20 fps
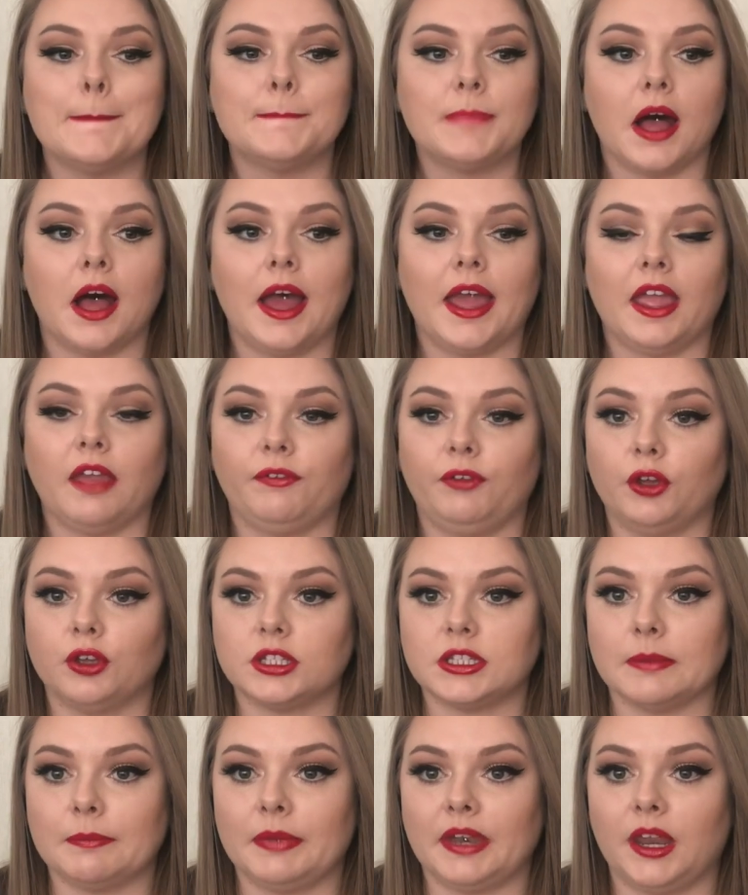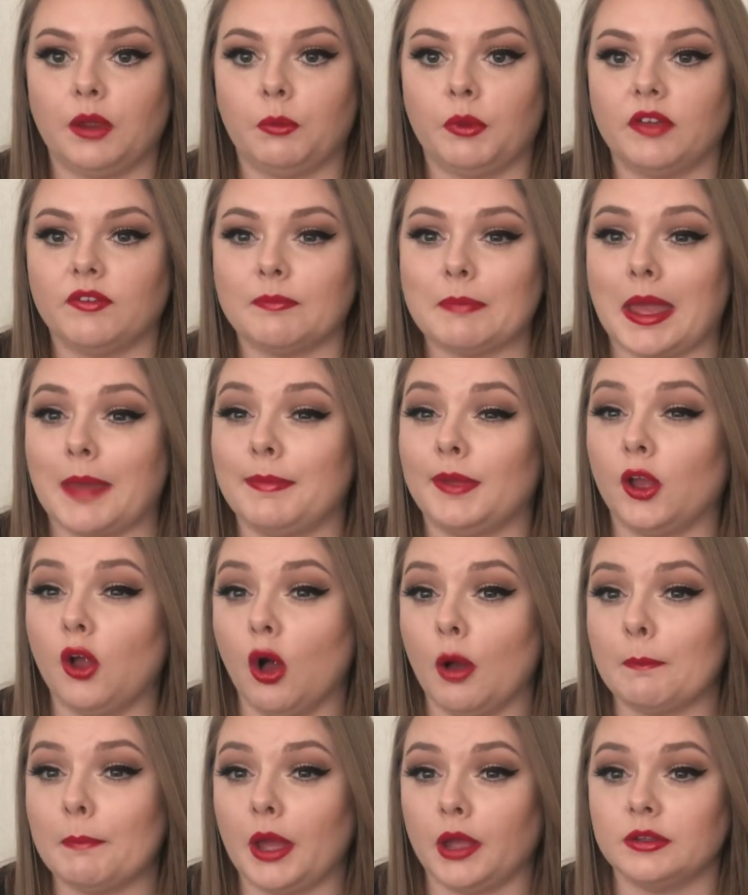But if you're somebody with maybe
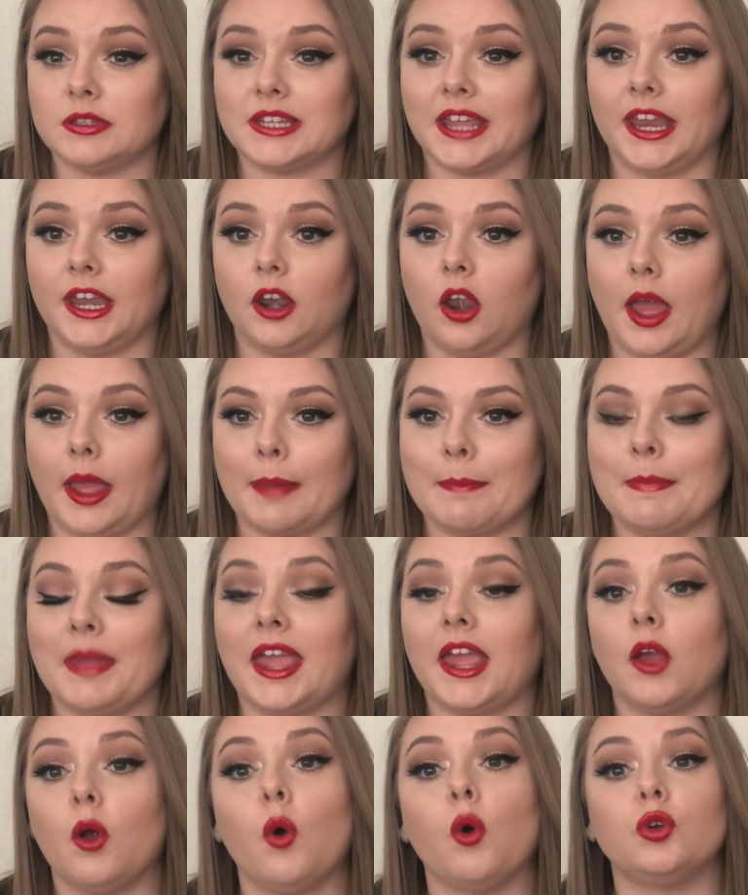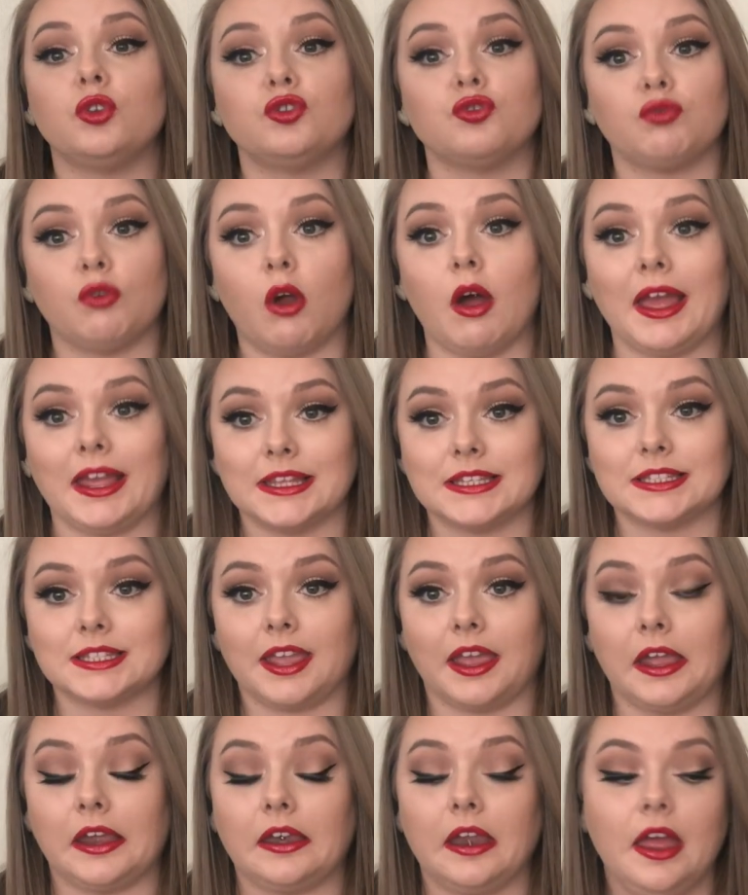combo skin like me or dry
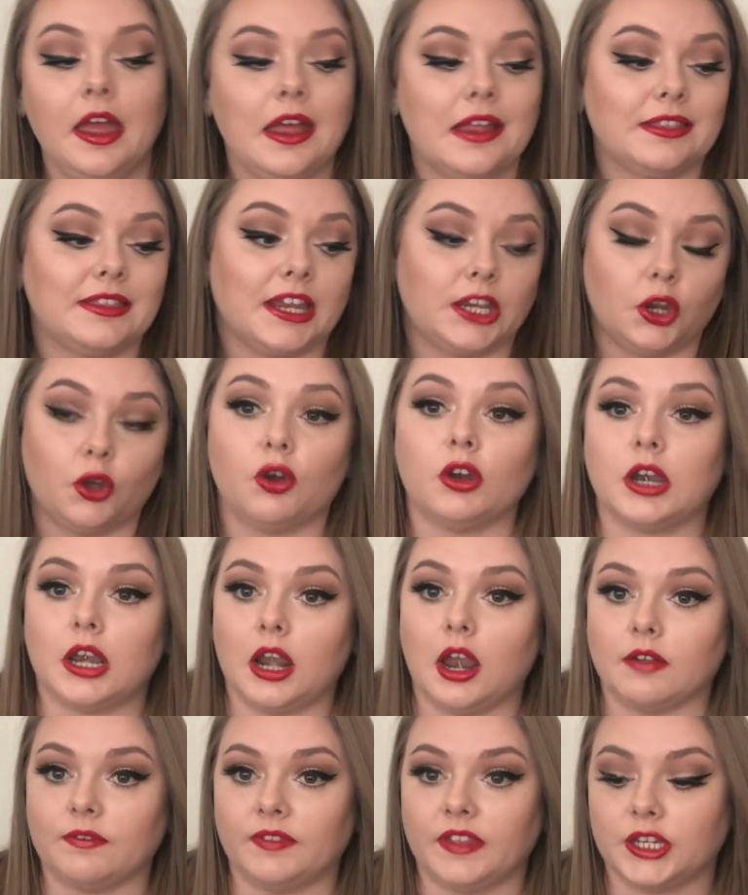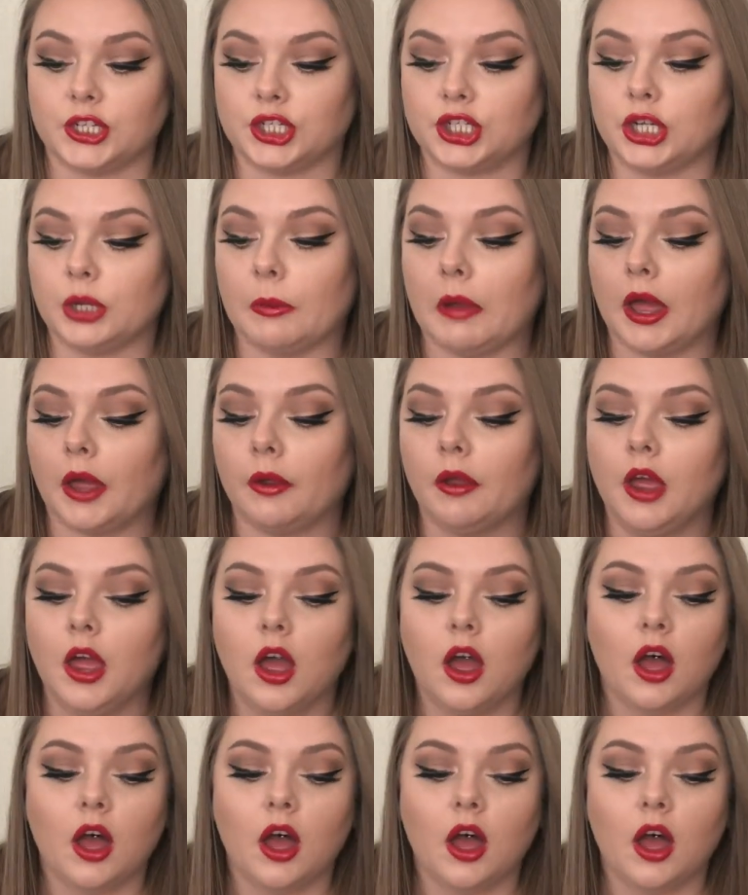skin, then you're going to love this duo.